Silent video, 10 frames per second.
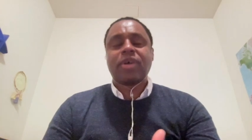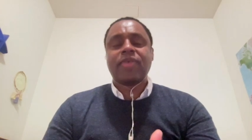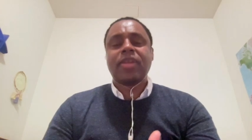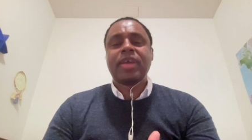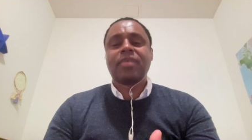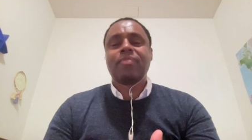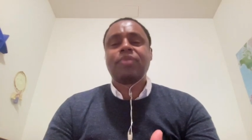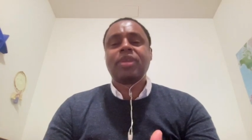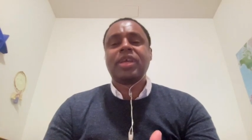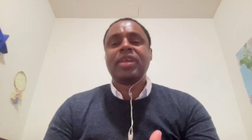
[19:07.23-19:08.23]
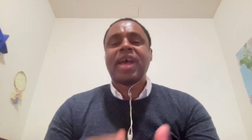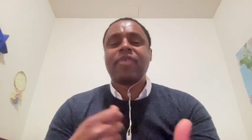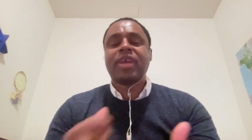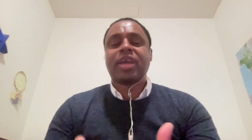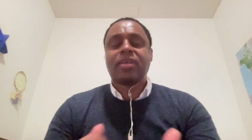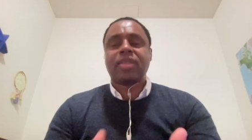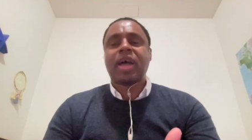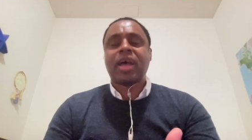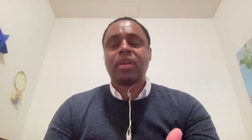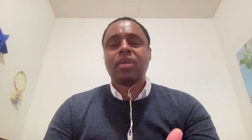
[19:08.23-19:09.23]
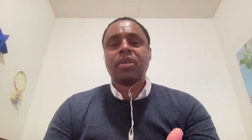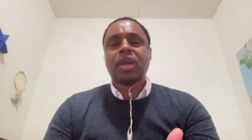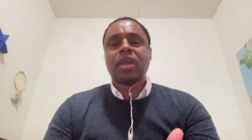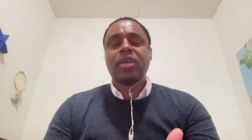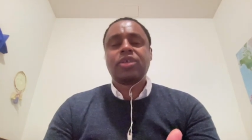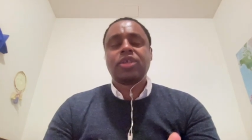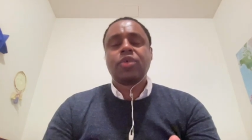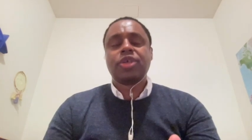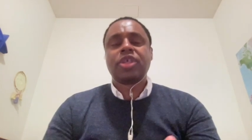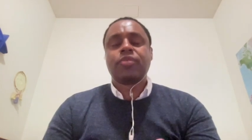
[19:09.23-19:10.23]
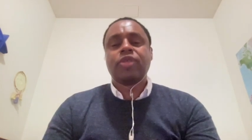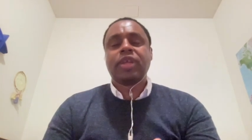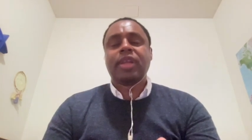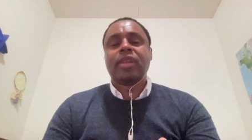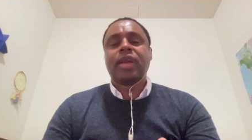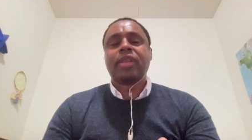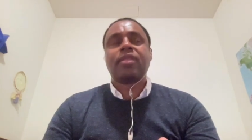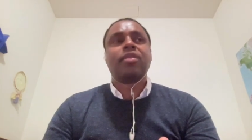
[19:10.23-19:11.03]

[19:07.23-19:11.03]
I feel like he navigated that, and his stewardship really let